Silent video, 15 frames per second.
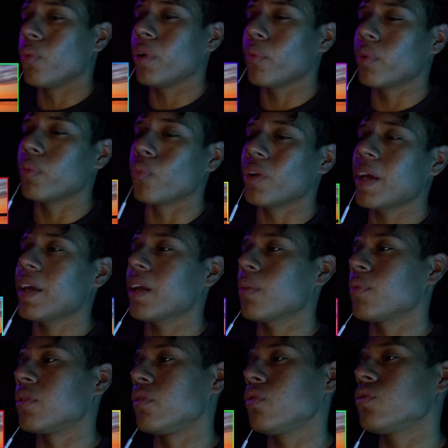when, when, when they get up
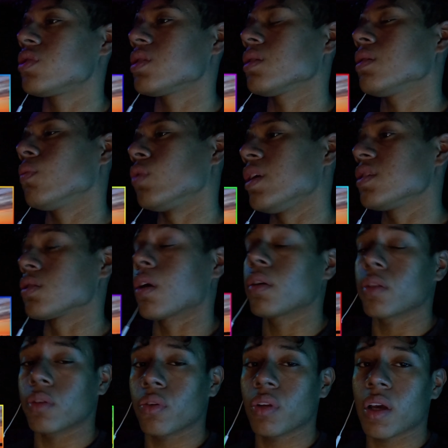and do shit when they start
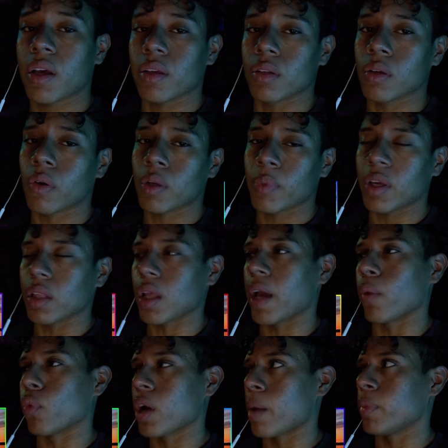to do that you know what i mean
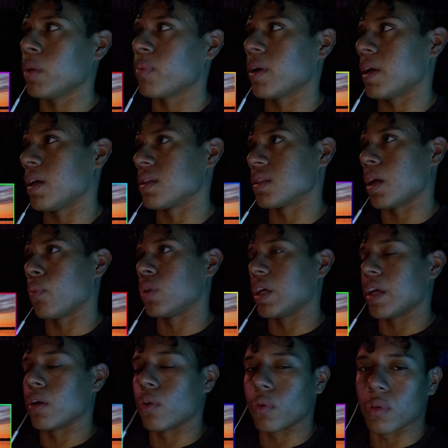like what i mean by that is like when they
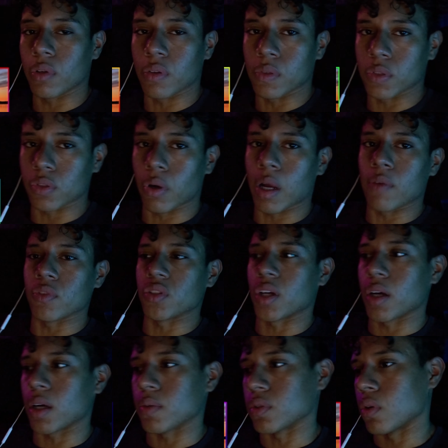get older and start having
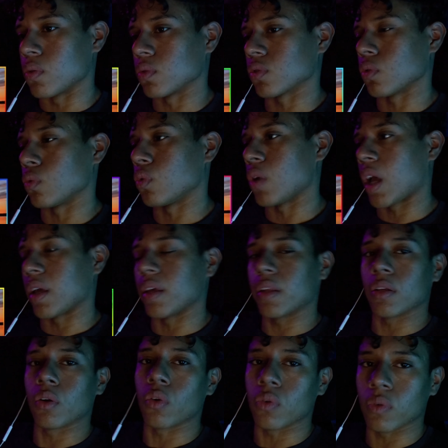jobs going to school like getting
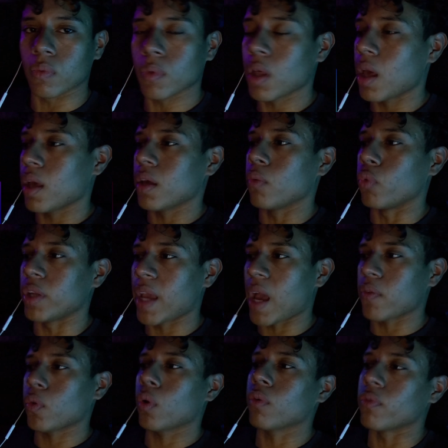their own when they
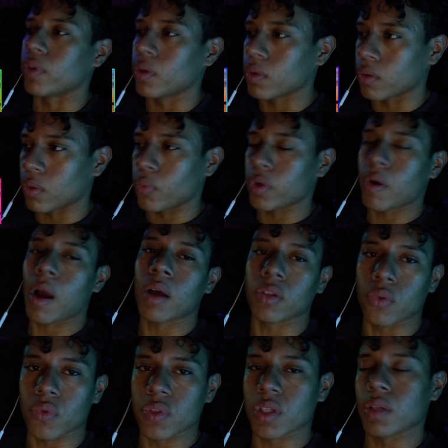have their own vehicle when they're out
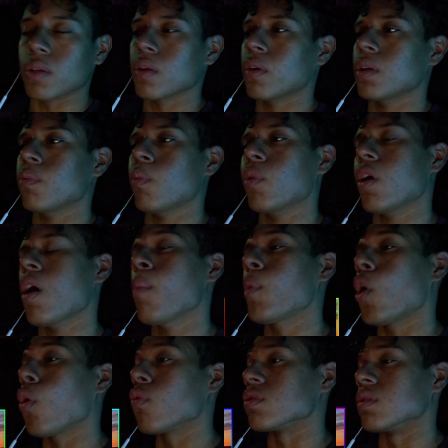doing shit you know what i mean bro i'm
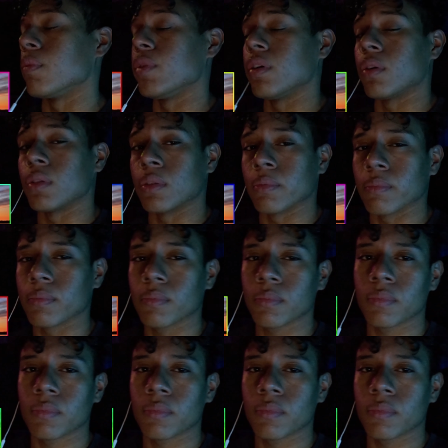always gonna be on them